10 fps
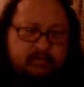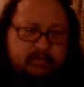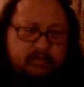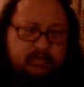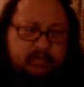
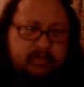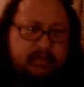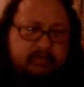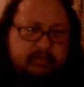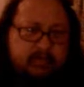intermediate
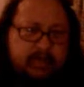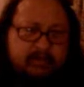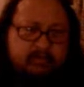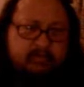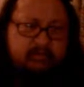level
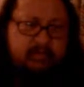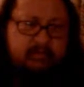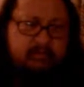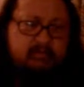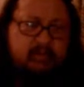practices, but it
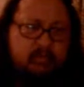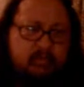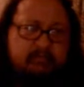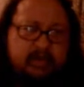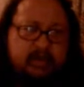seems like
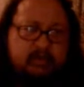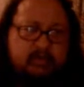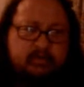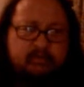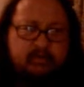whenever I get into a
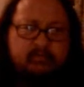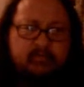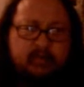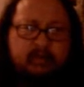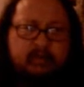stress
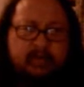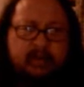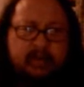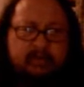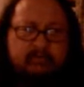point in my
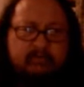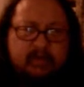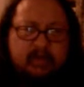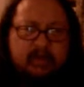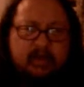life,
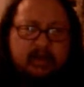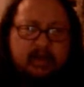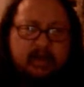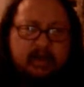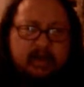
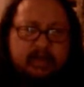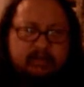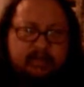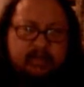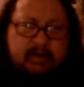I
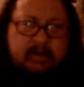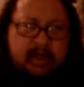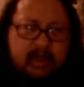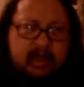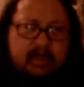spend a
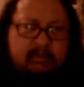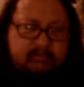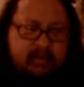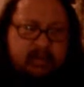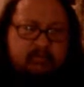lot of
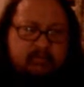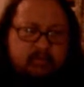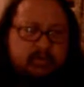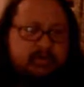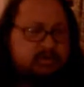time
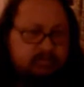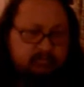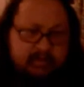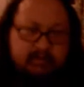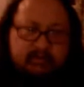doing
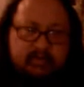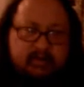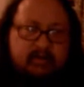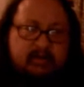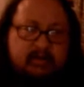Chenrezig,
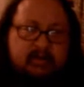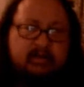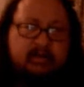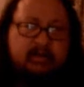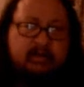
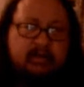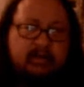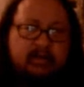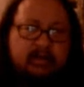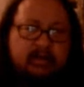
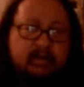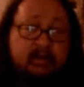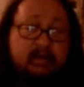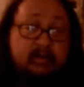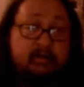
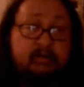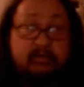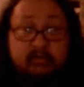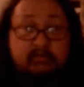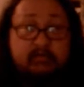and that's
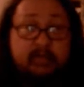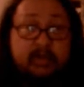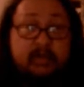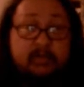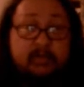good for me.
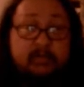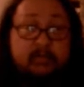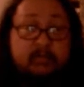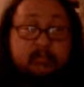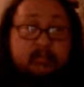
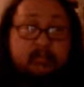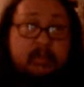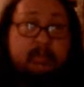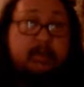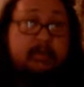
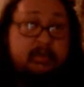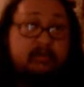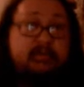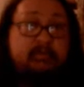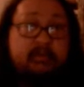Maybe the
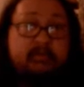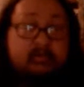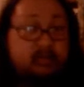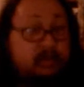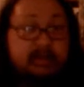Chenrezig is
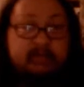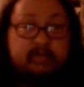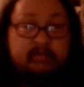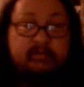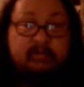what gets me
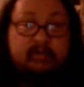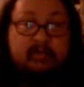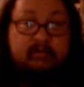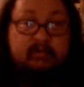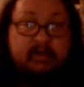through this
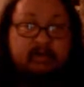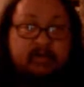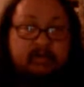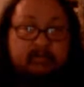life. I don't know.